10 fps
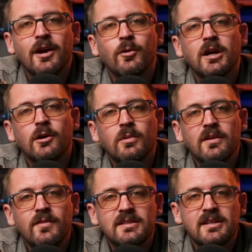We're going to
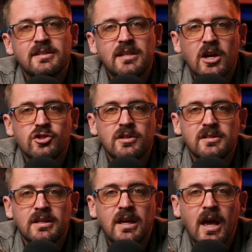revisit
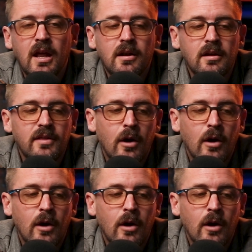sections again